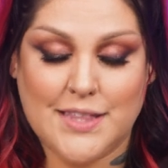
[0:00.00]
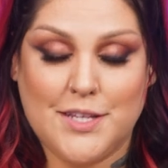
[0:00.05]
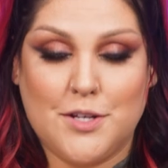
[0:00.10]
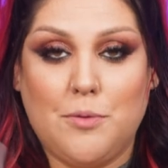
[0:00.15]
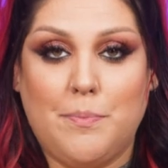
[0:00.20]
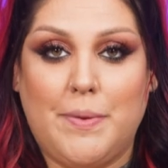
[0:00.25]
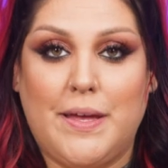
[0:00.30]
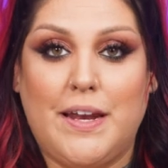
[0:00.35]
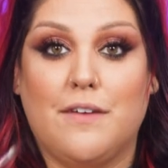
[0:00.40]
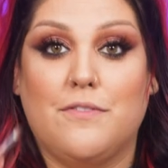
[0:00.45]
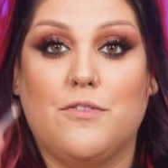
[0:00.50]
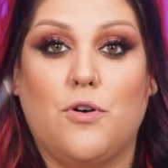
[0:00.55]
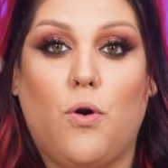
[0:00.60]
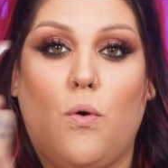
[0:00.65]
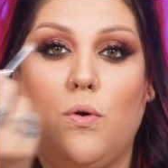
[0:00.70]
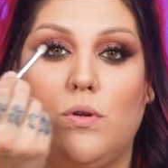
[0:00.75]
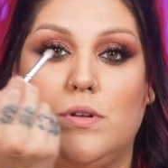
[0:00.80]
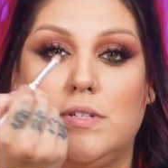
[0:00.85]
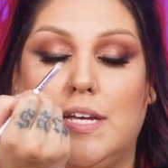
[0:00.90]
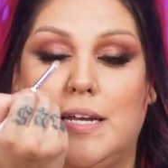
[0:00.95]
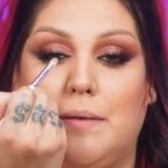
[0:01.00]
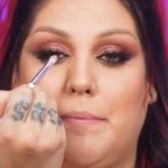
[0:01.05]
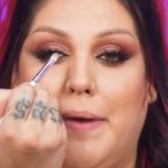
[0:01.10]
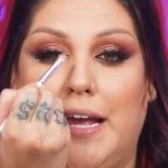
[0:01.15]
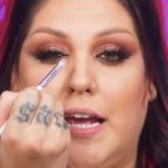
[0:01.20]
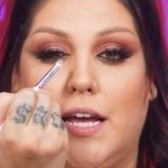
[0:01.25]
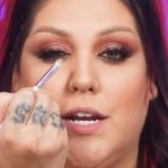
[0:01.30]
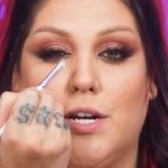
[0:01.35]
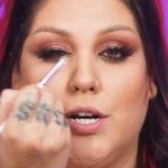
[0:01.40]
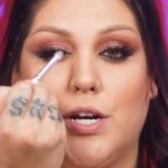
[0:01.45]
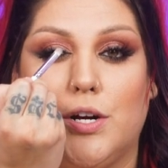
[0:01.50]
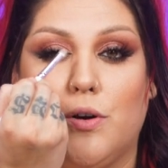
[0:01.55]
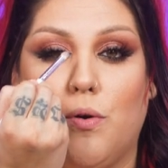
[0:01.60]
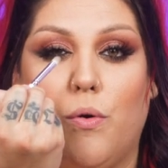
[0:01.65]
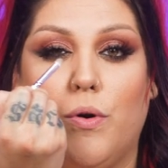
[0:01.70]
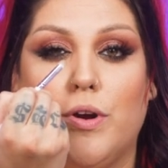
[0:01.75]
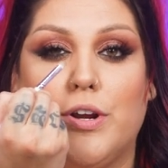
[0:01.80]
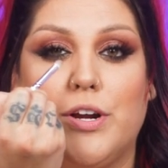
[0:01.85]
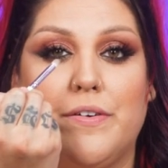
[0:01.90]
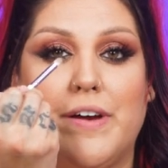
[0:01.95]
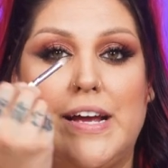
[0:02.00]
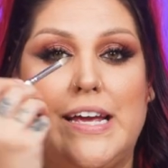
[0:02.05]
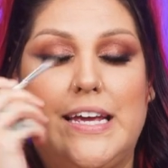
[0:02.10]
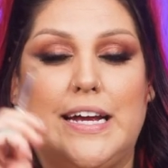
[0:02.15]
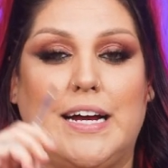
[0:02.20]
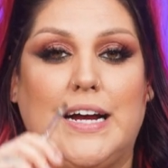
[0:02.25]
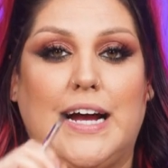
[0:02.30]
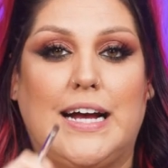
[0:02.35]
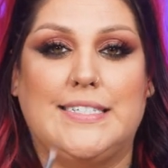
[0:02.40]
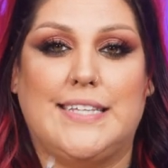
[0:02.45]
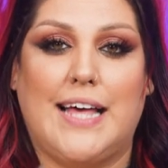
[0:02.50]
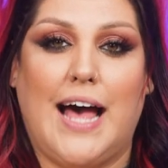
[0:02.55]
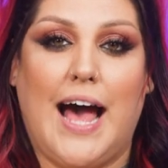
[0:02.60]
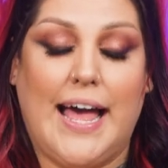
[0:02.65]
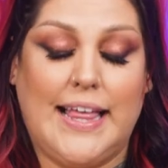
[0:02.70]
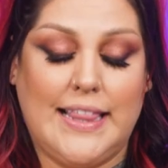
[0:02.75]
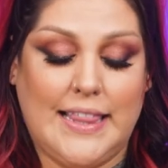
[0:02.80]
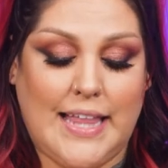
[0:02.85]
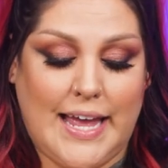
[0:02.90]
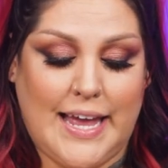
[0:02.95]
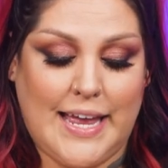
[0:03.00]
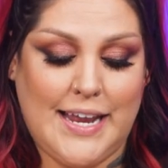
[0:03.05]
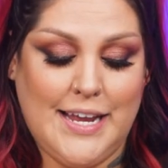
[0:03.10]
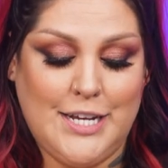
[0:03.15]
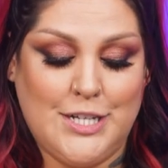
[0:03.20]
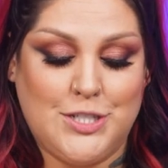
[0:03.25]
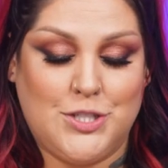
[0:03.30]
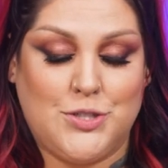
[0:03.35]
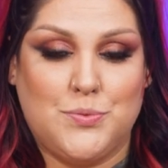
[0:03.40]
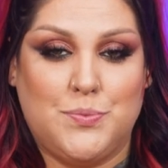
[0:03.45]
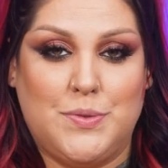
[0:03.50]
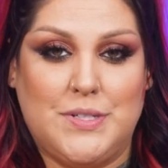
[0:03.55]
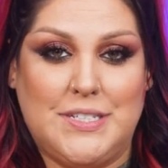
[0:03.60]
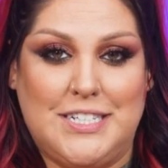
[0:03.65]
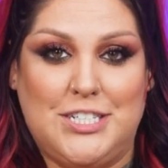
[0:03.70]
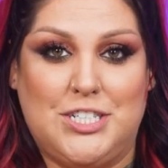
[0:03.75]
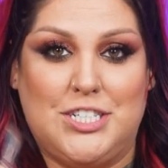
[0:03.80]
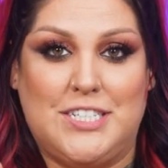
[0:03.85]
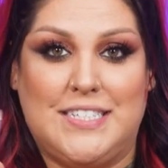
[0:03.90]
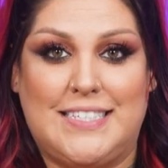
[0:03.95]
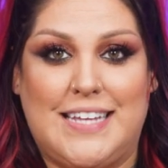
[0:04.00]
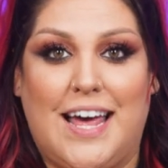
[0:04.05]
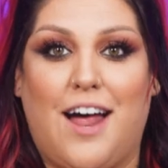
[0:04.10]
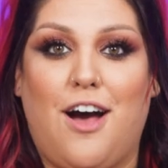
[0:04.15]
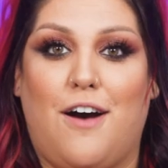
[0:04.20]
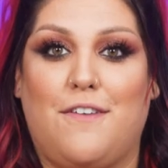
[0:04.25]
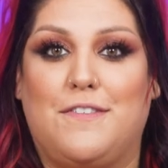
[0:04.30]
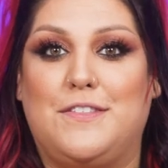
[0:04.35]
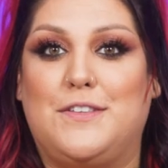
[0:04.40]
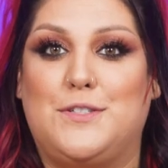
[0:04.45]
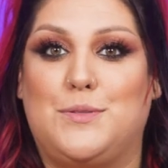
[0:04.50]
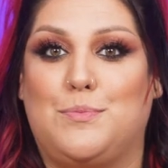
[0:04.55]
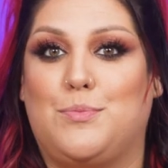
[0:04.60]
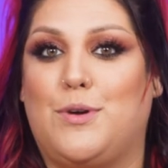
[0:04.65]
a little bit of gold in my inner corner right here as a highlight to really just set off those